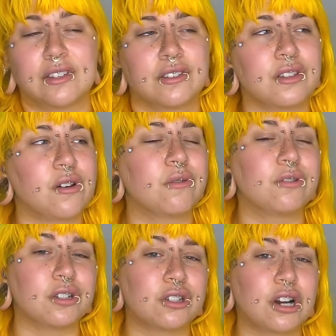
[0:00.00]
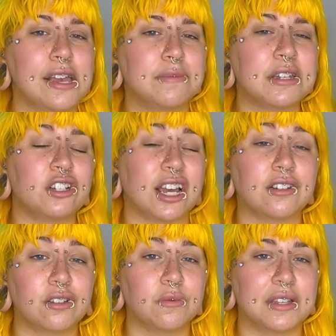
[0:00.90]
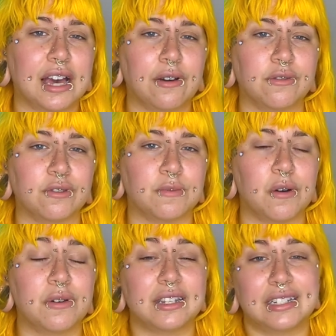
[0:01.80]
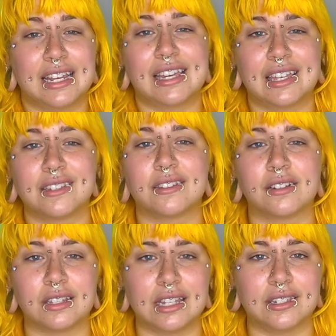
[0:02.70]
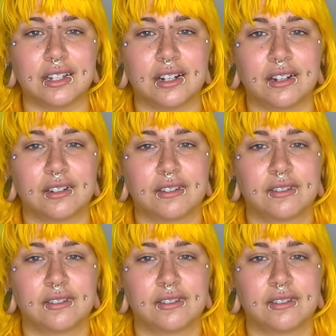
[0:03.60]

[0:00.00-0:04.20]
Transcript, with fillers: so just try and be gentle with how you smoke and take things a little easier.